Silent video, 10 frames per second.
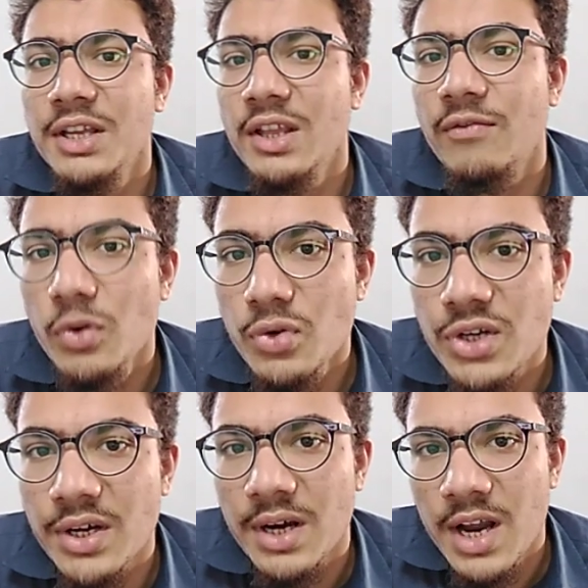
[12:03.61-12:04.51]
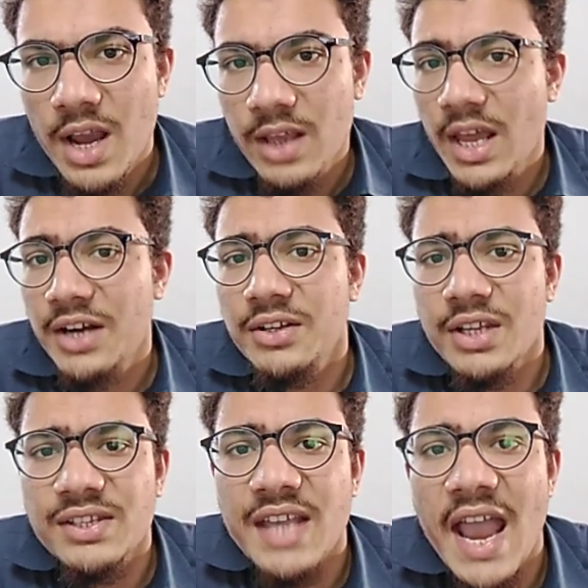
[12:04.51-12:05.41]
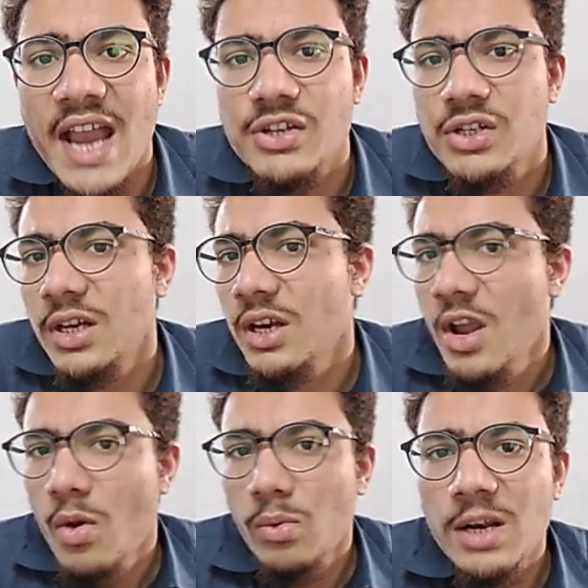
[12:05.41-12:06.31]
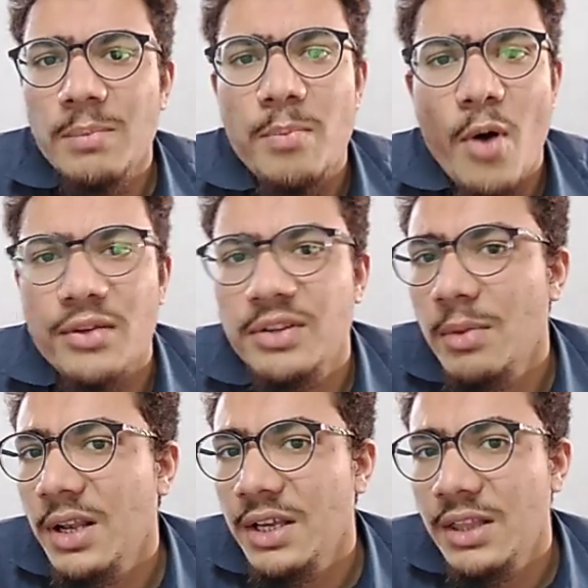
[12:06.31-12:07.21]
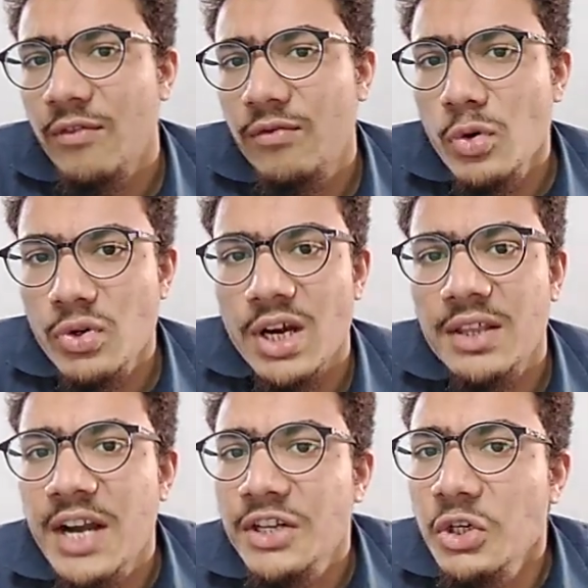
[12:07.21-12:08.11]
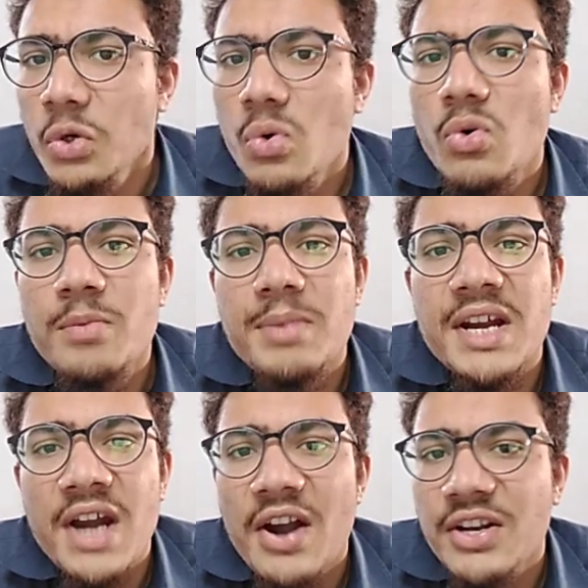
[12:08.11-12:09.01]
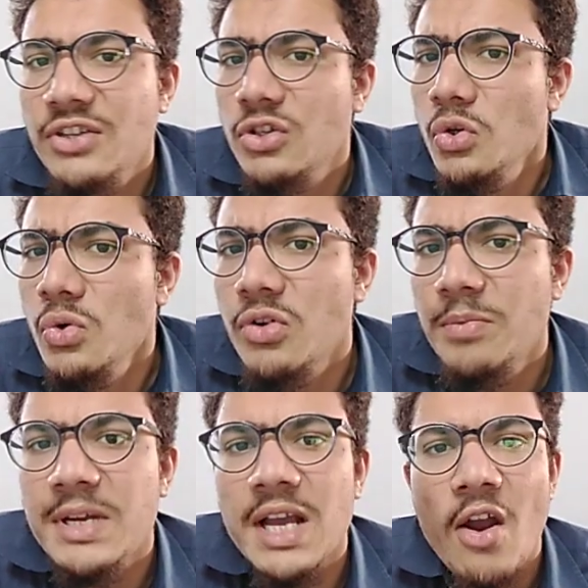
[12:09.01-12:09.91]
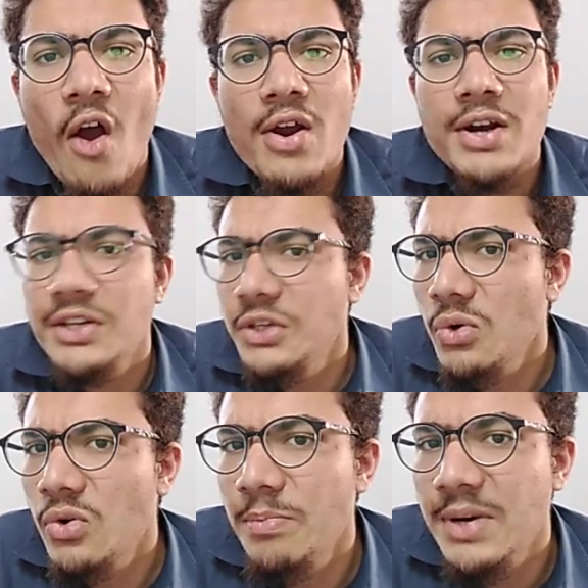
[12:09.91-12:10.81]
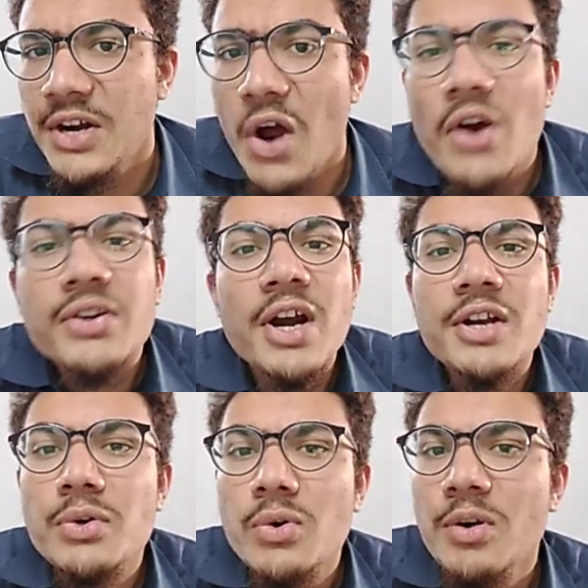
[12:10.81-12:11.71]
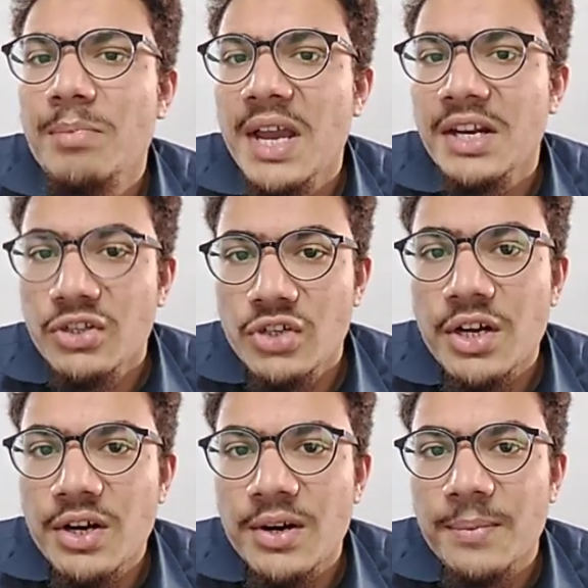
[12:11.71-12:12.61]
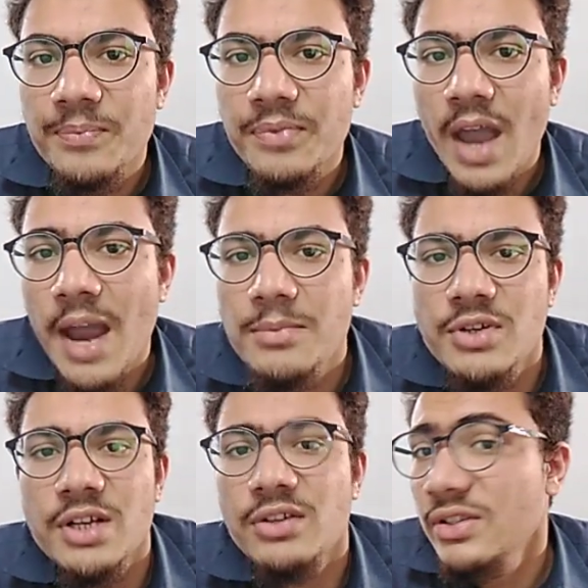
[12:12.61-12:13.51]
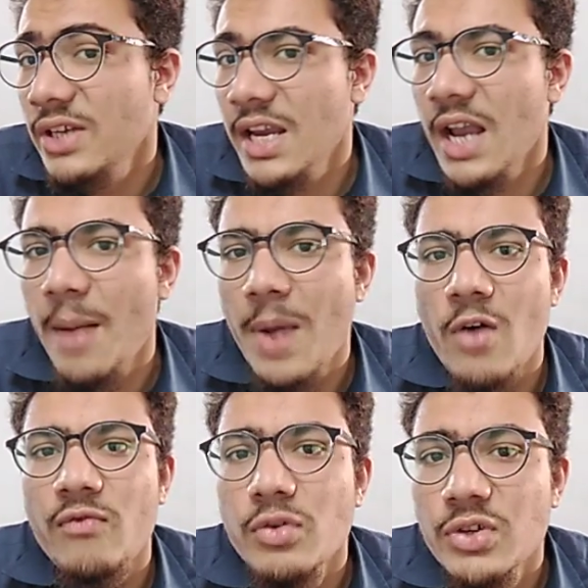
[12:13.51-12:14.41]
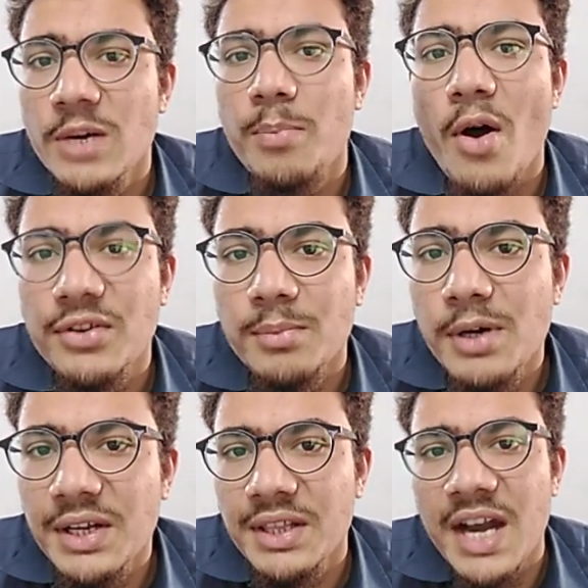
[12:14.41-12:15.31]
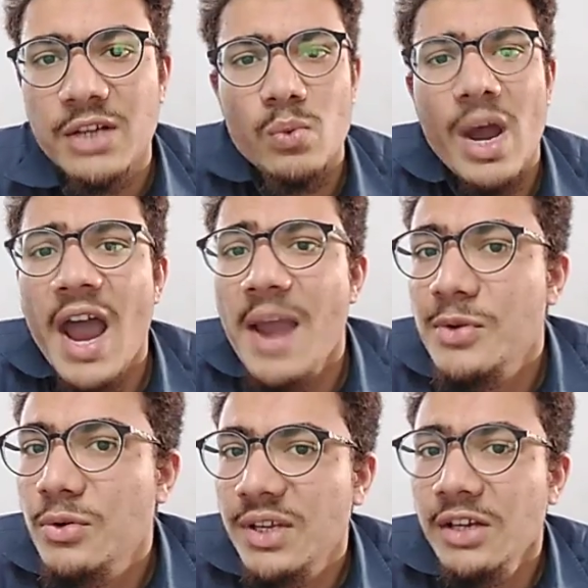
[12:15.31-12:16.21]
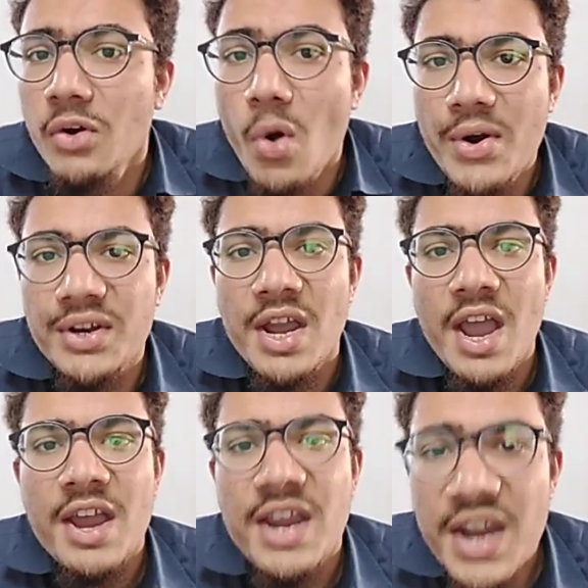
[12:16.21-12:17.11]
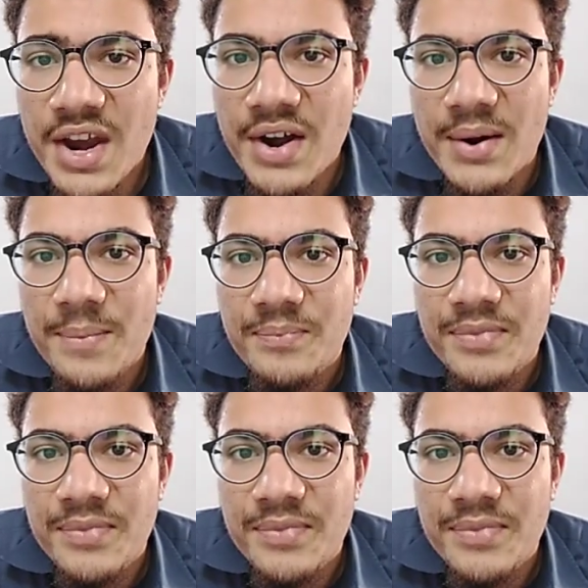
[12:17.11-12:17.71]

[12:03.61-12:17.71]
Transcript: in the future, that this action will be possible in the future, that you could be an artist, you could be a lawyer, you could be a doctor, you could be an engineer. I am just saying about future possibility. That's why I am using could here.